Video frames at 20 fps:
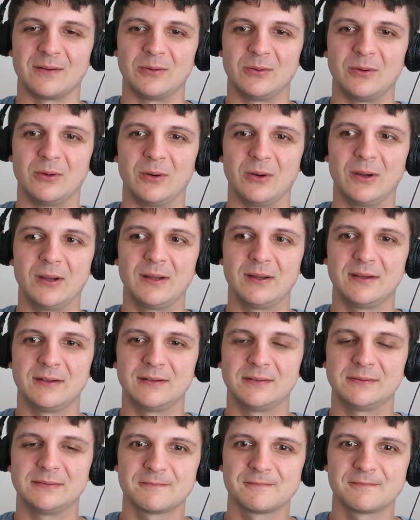Oh.
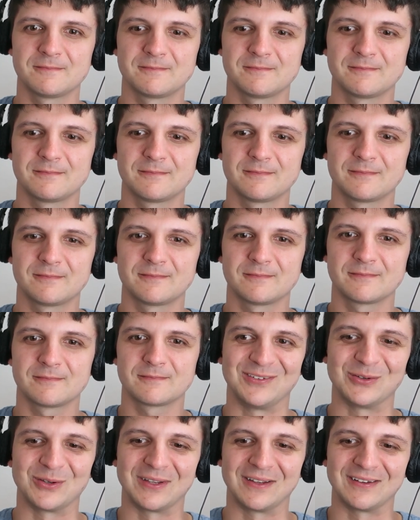
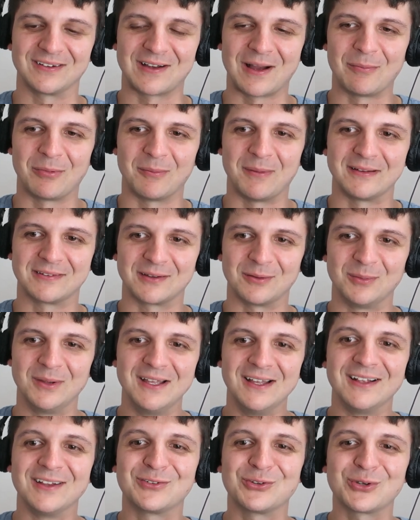Tsuki compliments him.
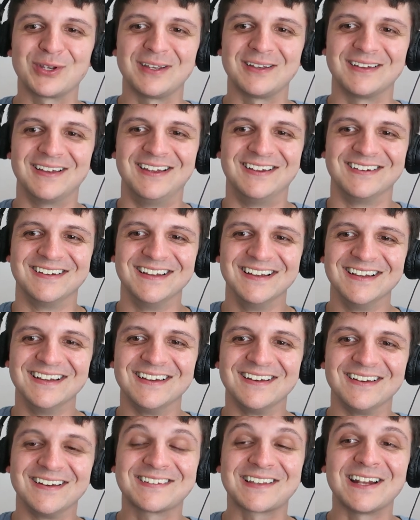And Tsuki,
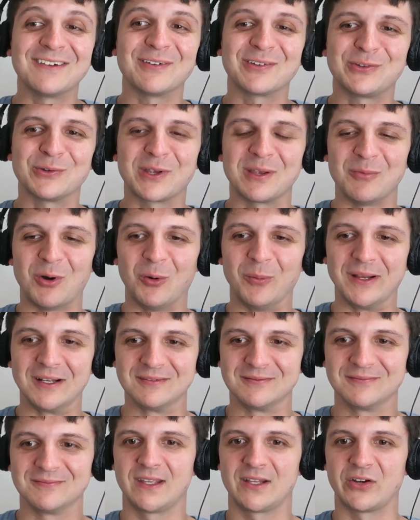it's kind of a Tsuki
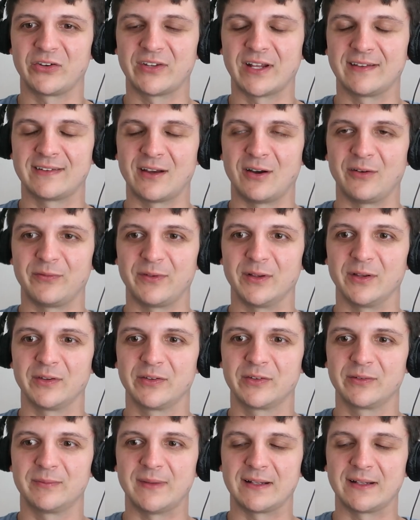moment. He understands how it feels.